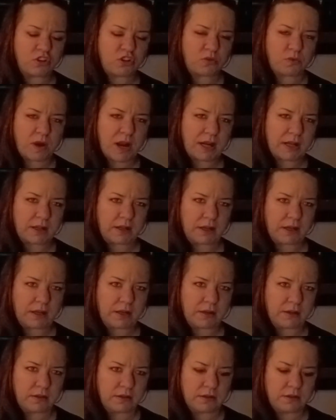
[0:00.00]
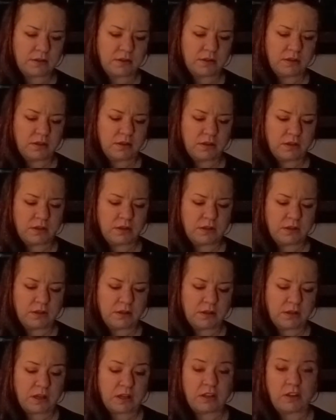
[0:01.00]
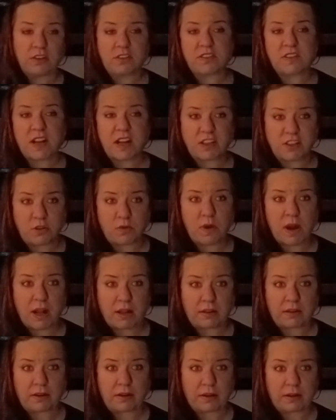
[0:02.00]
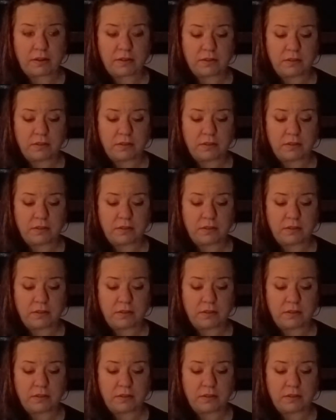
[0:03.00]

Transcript: directly. It looks like directly,